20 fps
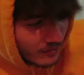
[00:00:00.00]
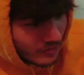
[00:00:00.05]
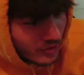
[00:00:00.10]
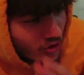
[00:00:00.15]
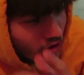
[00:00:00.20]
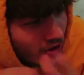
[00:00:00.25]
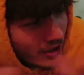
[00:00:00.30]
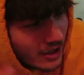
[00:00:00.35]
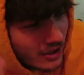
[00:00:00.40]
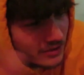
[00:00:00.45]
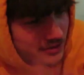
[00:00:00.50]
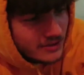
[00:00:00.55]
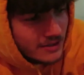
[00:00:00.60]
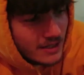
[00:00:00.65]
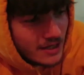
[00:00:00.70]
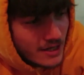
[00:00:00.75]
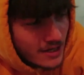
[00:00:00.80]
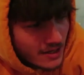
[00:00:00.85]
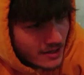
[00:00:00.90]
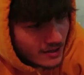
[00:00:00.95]
over to her house.
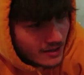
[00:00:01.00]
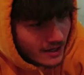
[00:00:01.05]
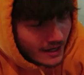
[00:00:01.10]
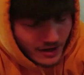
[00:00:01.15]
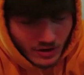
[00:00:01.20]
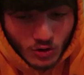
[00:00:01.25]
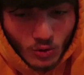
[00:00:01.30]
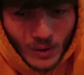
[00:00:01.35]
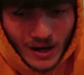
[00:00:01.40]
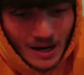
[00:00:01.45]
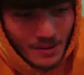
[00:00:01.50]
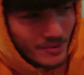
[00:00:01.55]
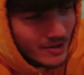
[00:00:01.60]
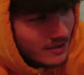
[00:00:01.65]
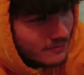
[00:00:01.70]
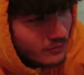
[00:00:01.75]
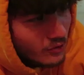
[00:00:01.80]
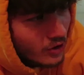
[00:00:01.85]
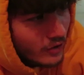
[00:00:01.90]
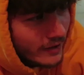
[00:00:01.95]
I don't know why I'm on
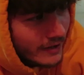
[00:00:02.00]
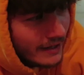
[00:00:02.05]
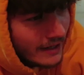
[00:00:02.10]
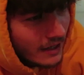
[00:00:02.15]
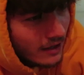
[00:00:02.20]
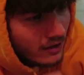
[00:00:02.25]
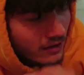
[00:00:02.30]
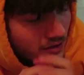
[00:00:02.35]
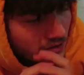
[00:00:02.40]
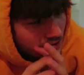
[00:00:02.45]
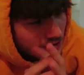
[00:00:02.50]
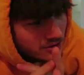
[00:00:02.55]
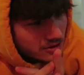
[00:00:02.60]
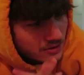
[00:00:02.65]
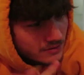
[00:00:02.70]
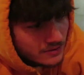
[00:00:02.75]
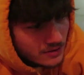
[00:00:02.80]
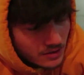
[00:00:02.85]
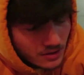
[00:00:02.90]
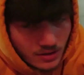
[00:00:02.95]
the floor right now.
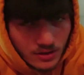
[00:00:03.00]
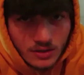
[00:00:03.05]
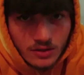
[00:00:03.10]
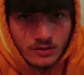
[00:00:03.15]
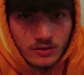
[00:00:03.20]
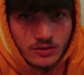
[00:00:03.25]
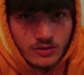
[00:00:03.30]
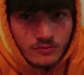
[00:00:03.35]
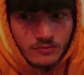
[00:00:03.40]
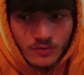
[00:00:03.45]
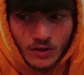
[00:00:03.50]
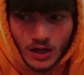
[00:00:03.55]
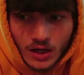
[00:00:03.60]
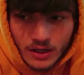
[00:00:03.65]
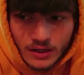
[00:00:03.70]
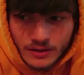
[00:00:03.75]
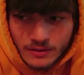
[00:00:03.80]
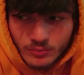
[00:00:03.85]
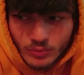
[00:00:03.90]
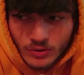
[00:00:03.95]
Just. Just
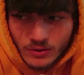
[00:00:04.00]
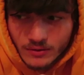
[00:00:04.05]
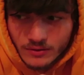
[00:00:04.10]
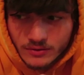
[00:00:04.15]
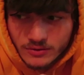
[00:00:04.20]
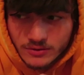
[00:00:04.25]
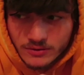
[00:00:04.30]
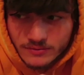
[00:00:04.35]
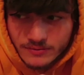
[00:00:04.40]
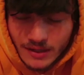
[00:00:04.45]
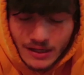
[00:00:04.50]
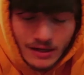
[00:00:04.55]
vlogging, bro. I'm just,